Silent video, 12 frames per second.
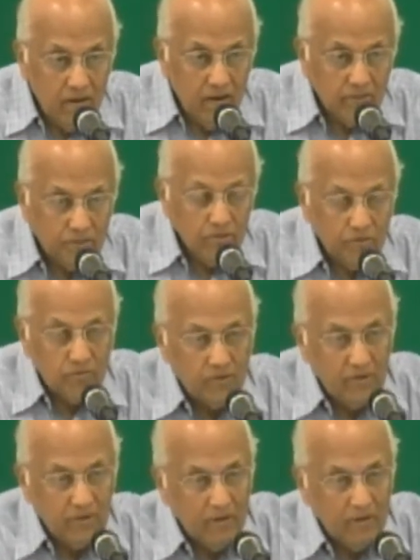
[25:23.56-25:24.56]
And
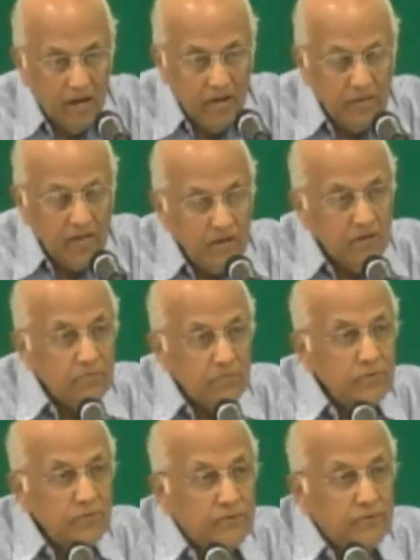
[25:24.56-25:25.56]
so I made it a
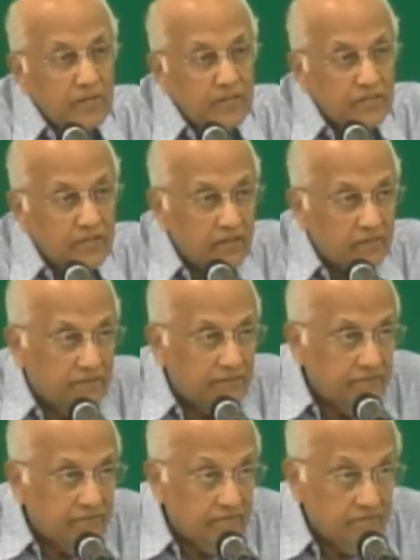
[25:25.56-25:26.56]
rule for
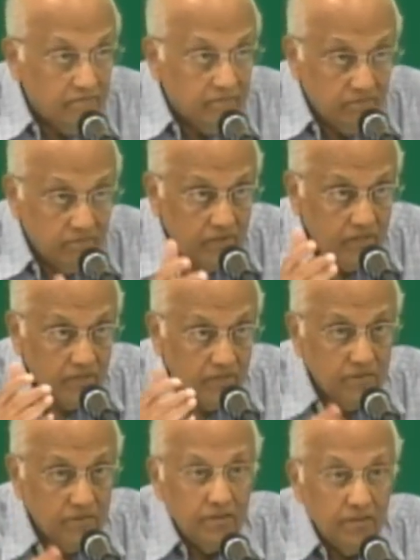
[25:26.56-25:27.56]
myself, and it's a
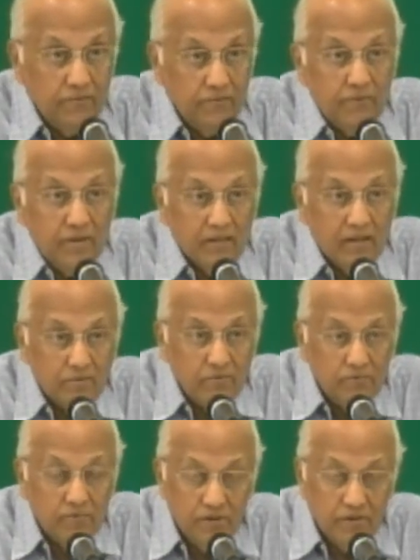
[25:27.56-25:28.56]
good thing if you make that
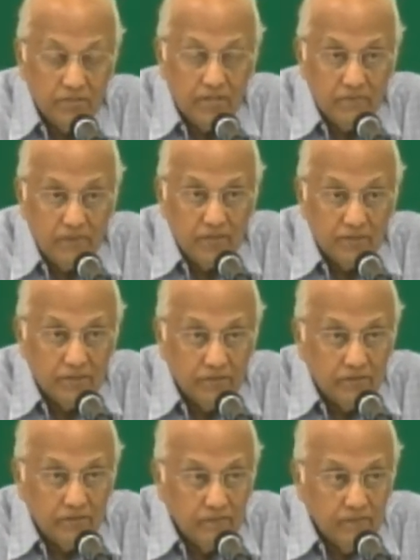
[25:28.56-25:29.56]
rule for yourself
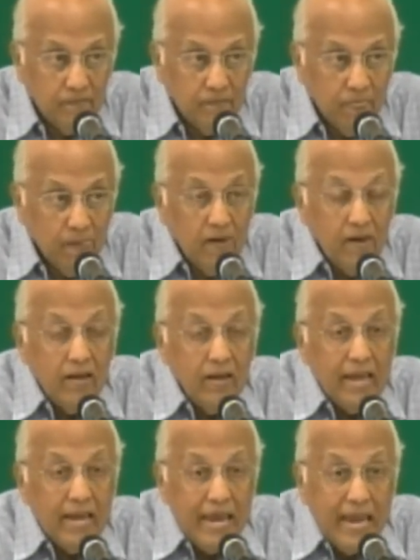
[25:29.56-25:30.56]
also.
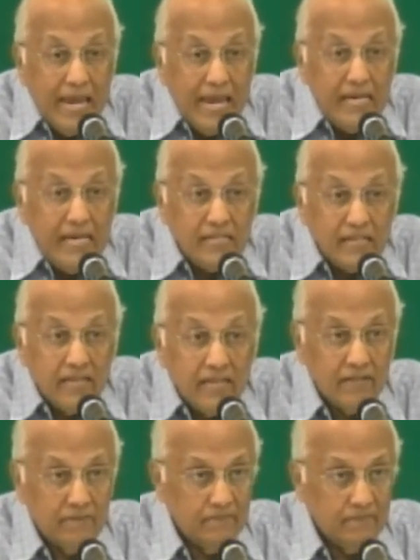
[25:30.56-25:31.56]
Any
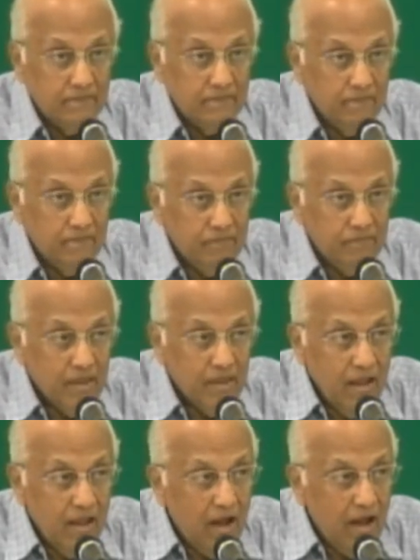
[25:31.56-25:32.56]
time
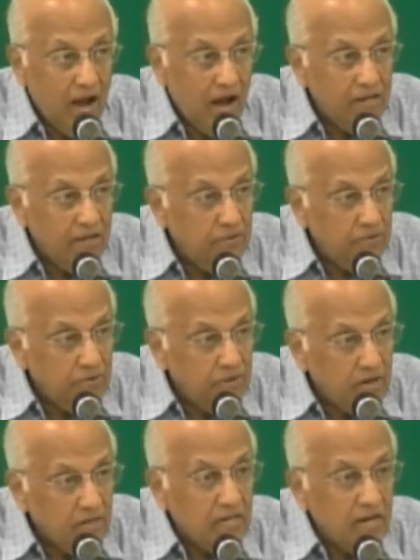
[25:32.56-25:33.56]
I do
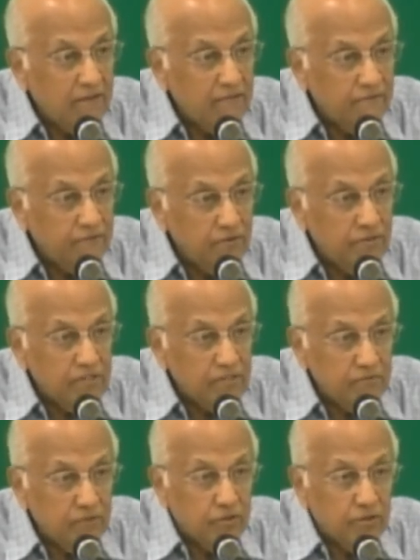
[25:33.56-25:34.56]
not have fullness
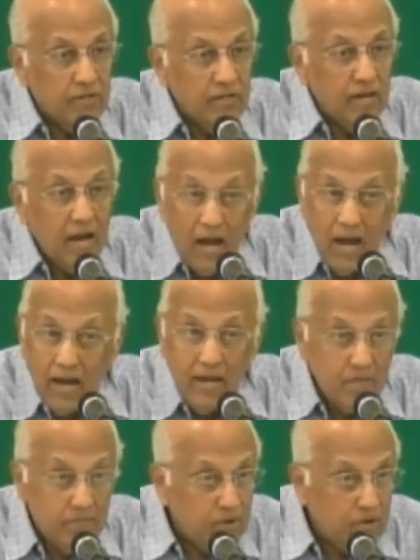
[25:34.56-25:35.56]
of joy, I
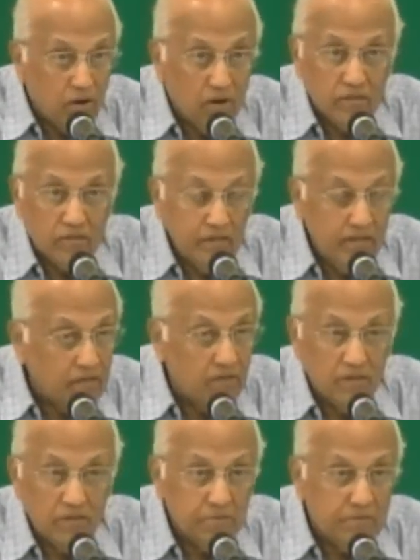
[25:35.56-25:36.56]
am not in the
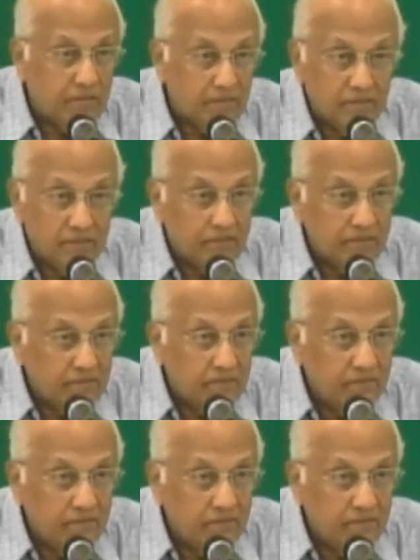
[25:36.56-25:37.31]
Lord's presence.